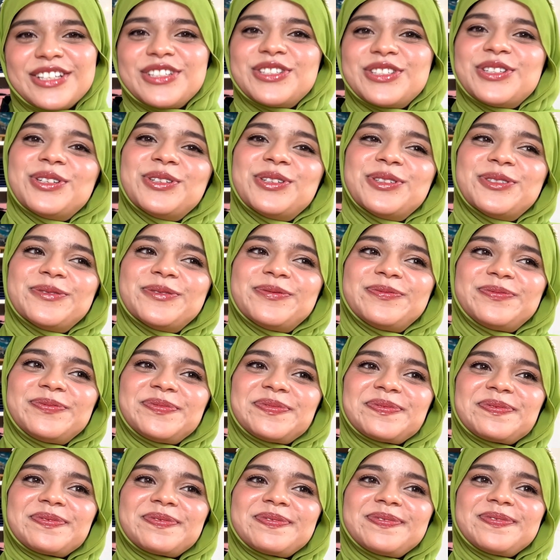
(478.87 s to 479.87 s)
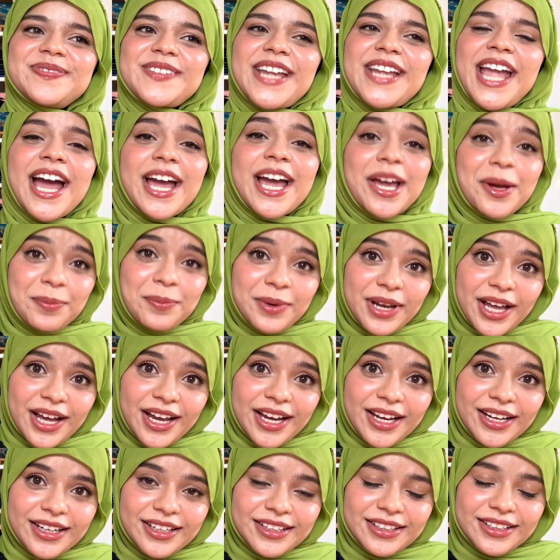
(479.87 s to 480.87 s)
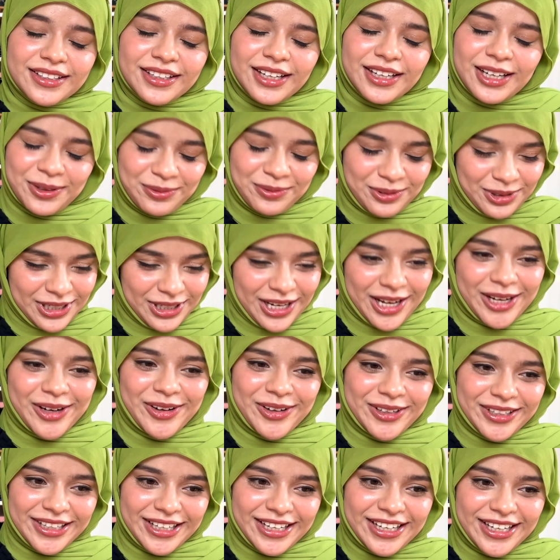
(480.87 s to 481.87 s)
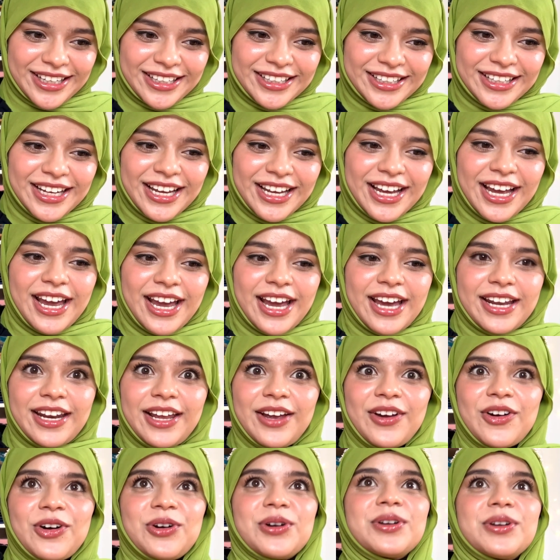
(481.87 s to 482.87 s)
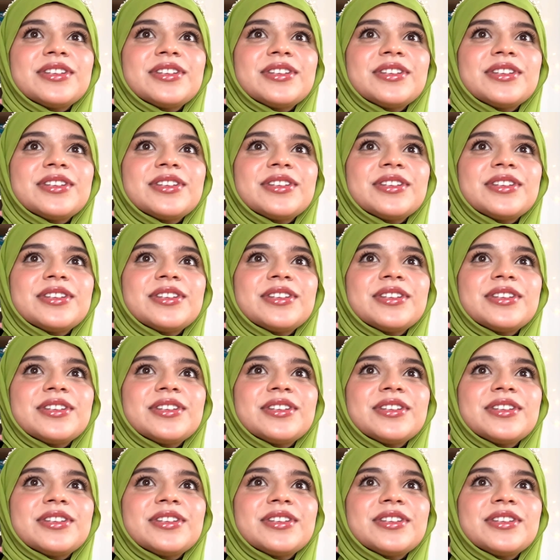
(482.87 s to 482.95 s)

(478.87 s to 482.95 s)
So I applied, alhamdulillah, I got in, and I got